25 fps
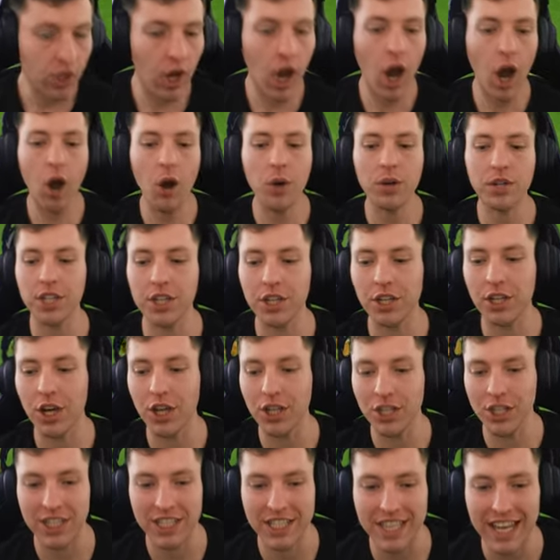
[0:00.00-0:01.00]
No, it's a
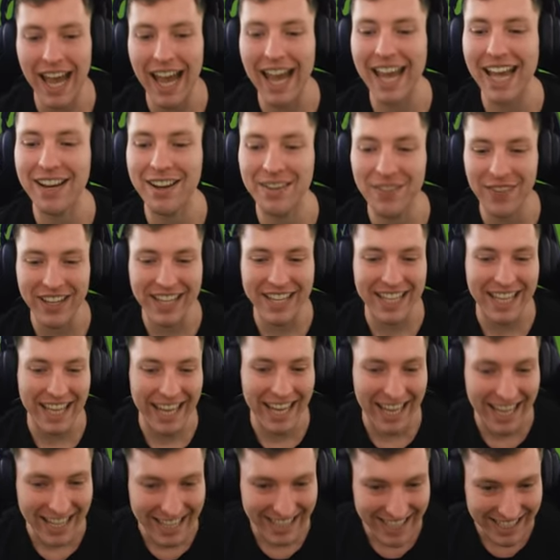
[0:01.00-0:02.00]
good save
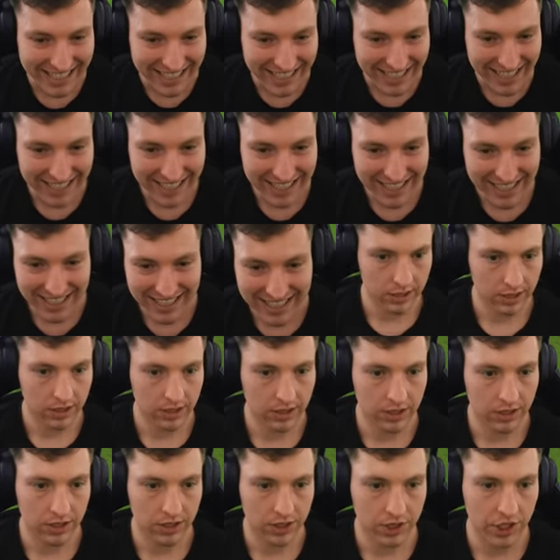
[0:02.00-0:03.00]
again.
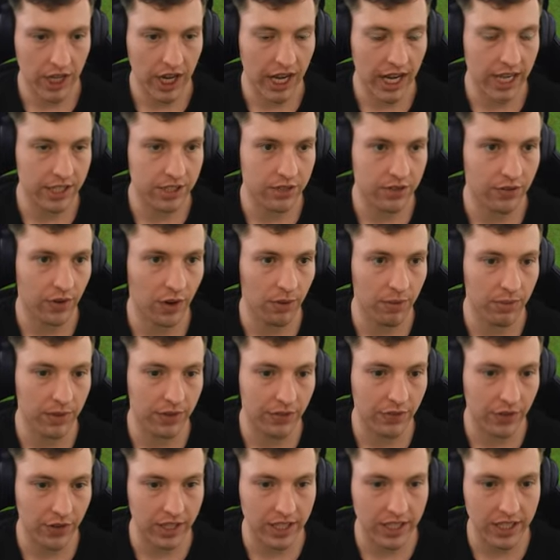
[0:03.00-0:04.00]
Chance from
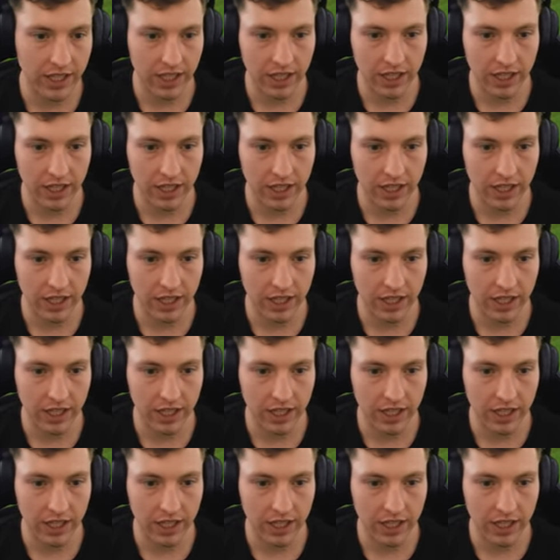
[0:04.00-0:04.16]
the free